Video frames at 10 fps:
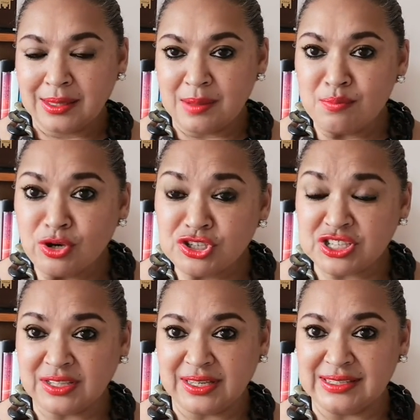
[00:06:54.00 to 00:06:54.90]

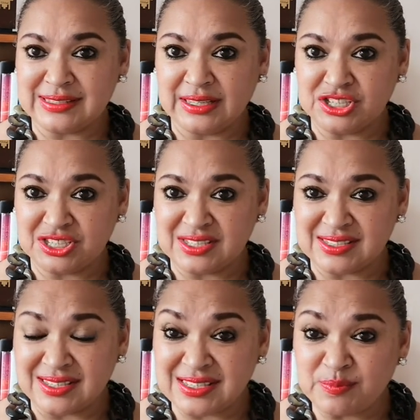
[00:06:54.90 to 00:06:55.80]
emotional
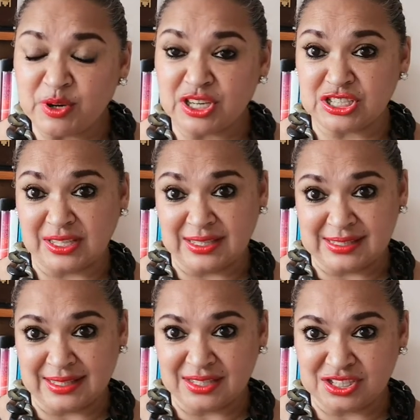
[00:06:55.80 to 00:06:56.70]
intelligence, and spiritual
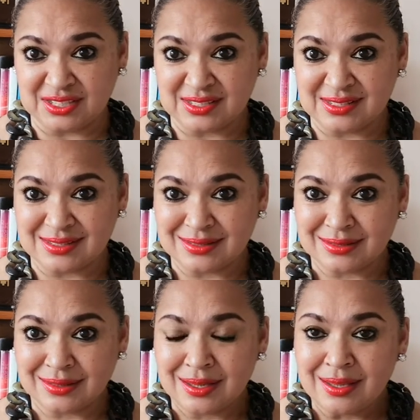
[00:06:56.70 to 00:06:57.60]
intelligence.
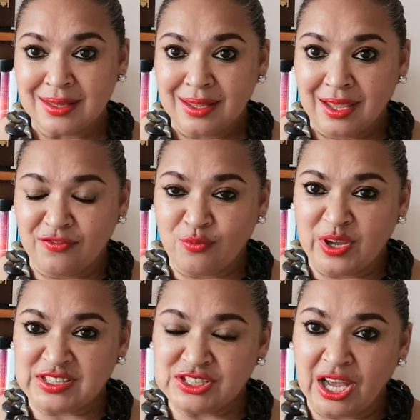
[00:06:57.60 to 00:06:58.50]
If
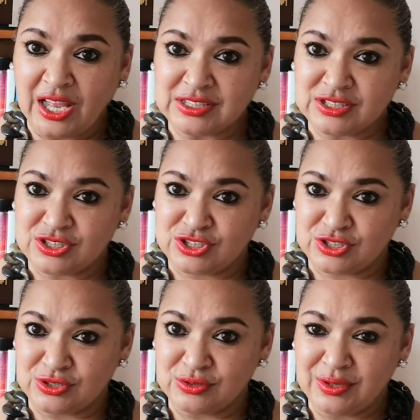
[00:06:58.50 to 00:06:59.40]
we start
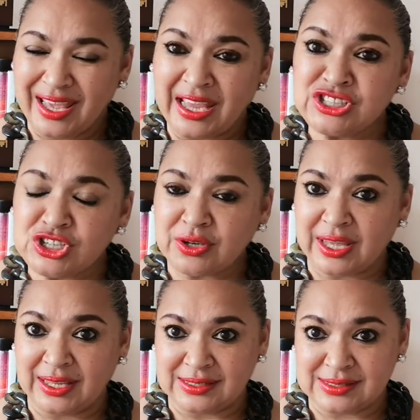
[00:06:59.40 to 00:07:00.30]
to
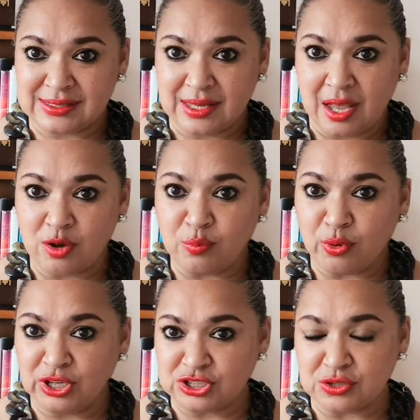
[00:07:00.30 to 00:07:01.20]
educate our boy